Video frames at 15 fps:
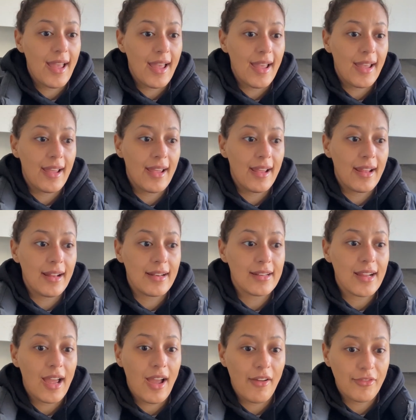
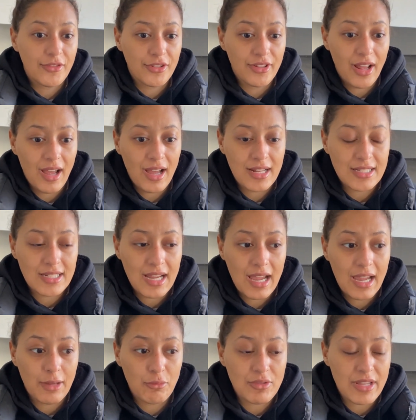And after that,
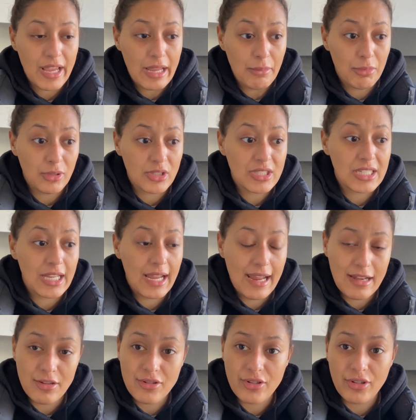I was able to
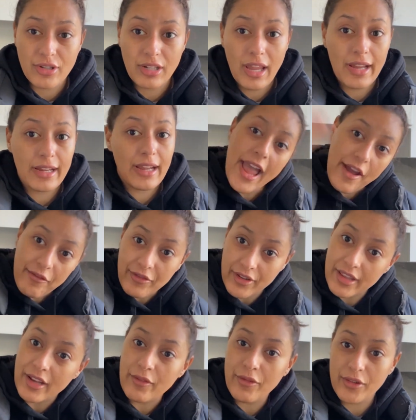enter like
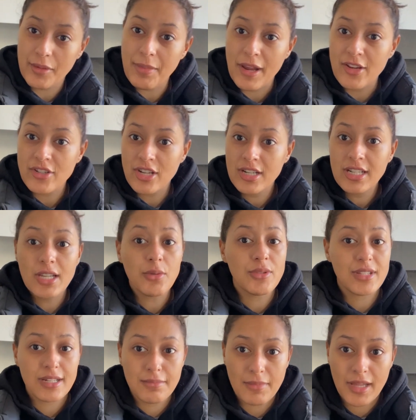everything for the patient. He
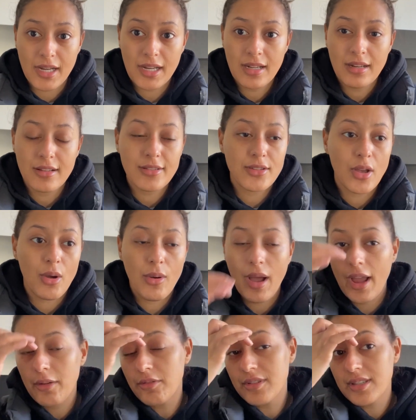was admitted, so
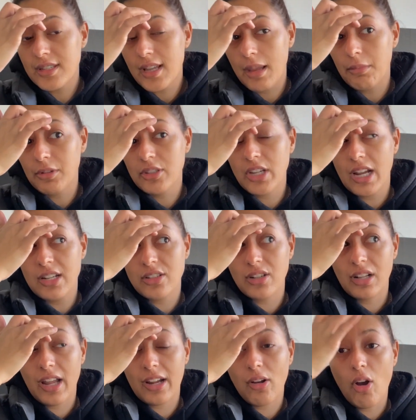I was able to
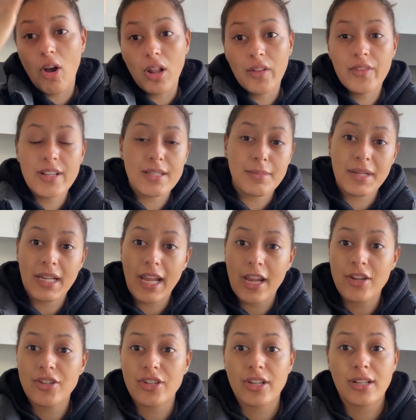enter like all of his
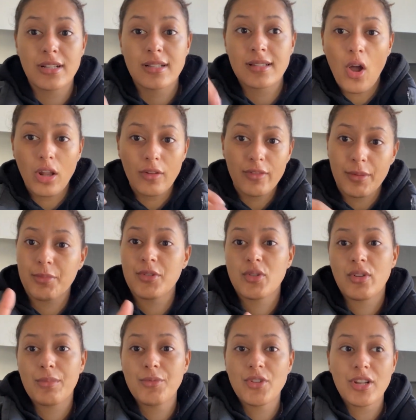medications, all of the
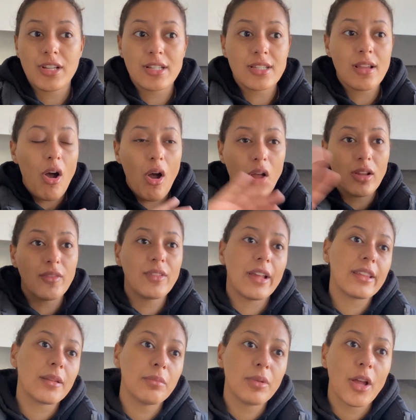prescriptions, all of
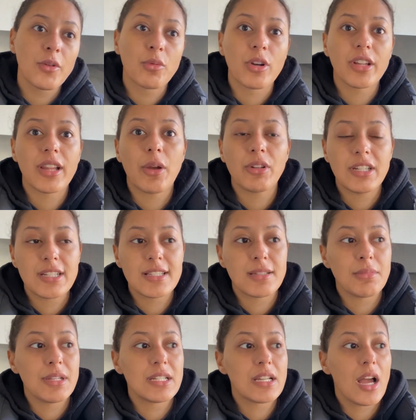like the blood work that needs
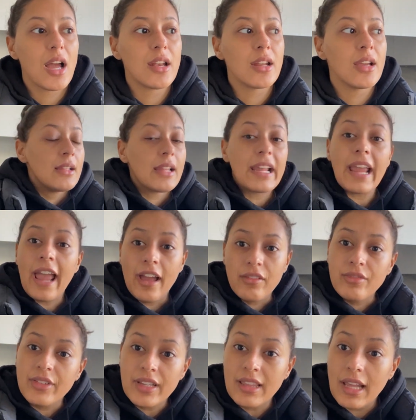to be done, like
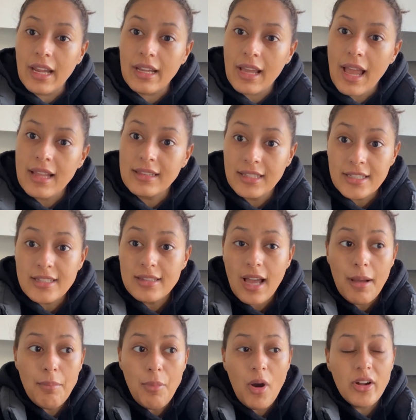everything. And
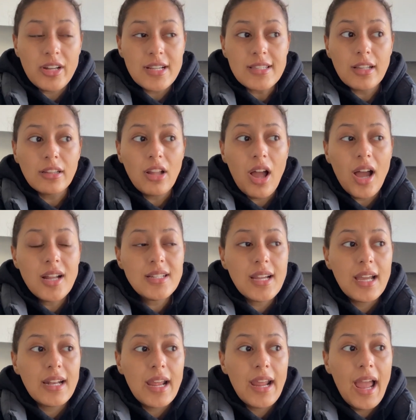that part is a lot,
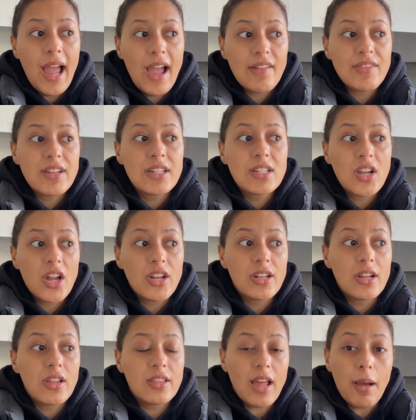and I haven't
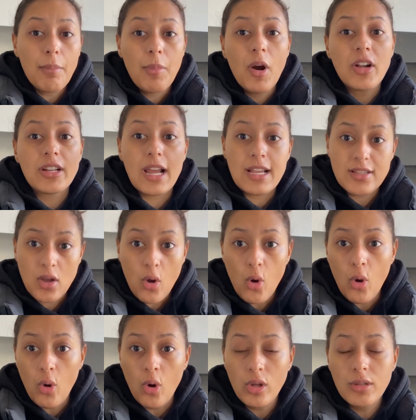done that part as a
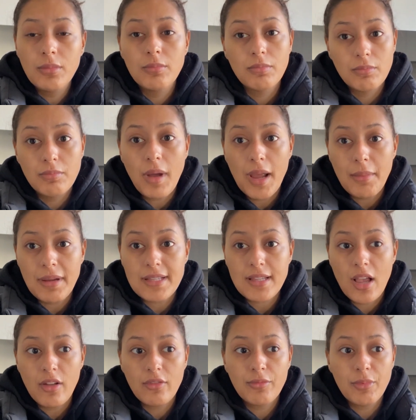whole by
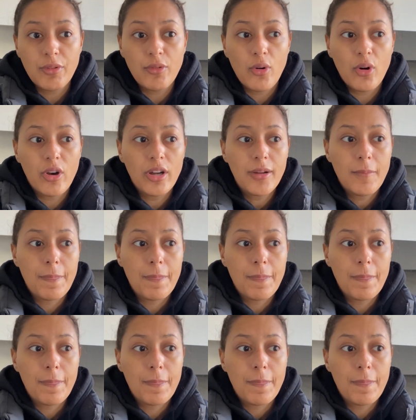myself before.